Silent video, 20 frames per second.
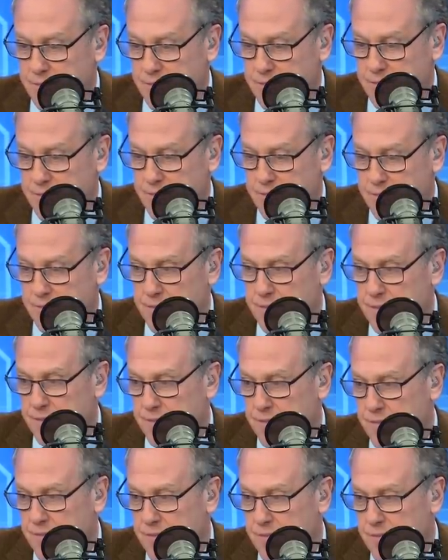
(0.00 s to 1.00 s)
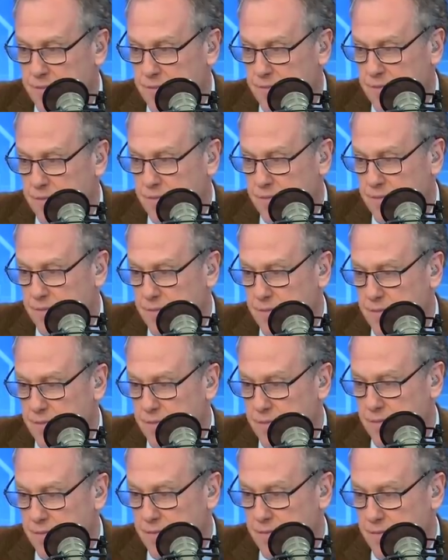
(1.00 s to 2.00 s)

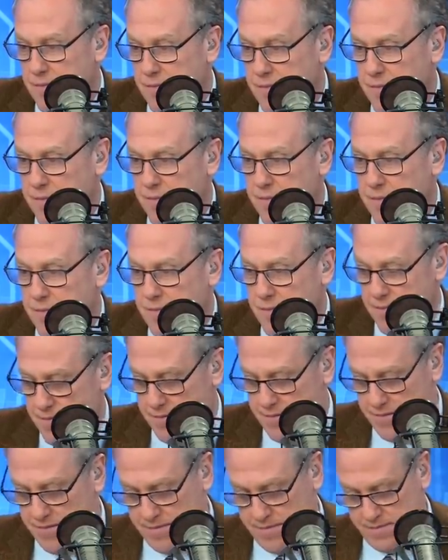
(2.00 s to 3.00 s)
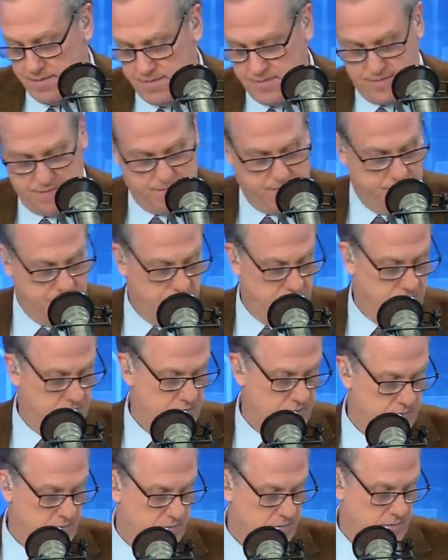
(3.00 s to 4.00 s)

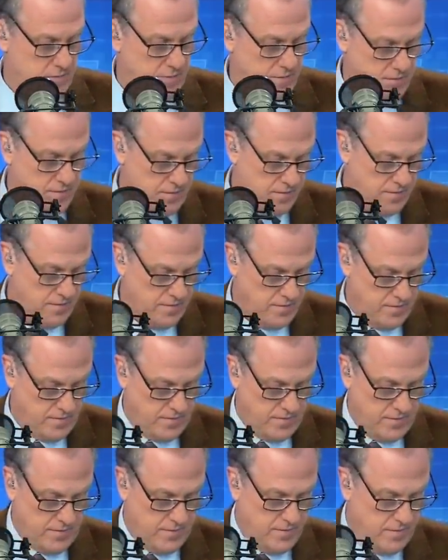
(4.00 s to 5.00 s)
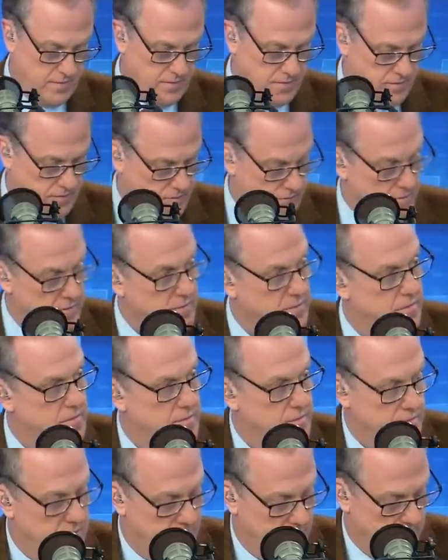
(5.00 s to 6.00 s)

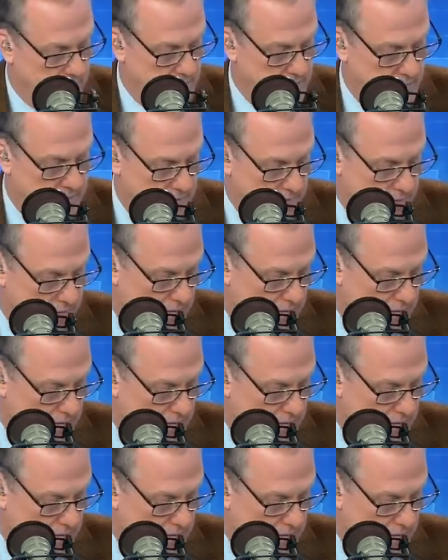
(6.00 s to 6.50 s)
[no speech]